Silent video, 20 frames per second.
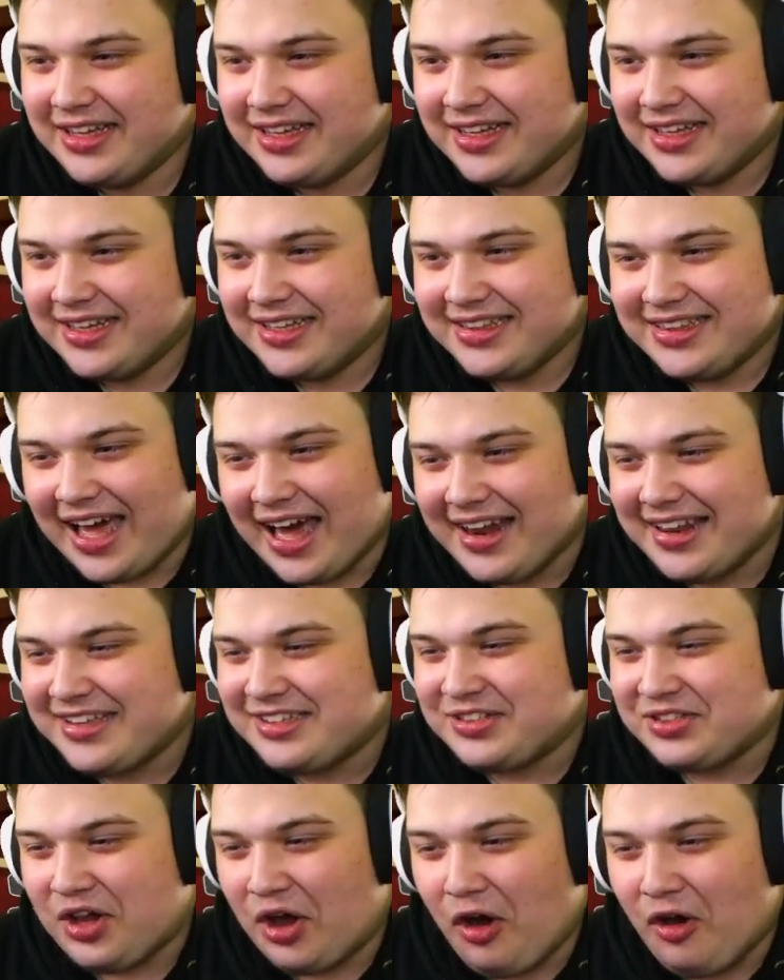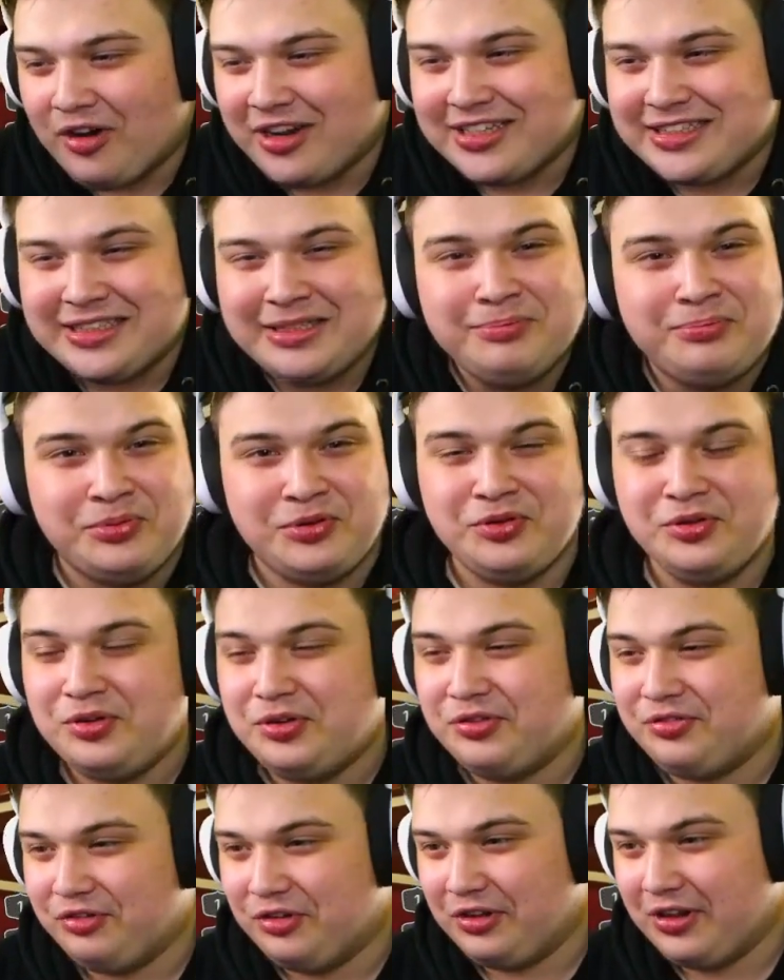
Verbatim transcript: That is just honestly beautiful.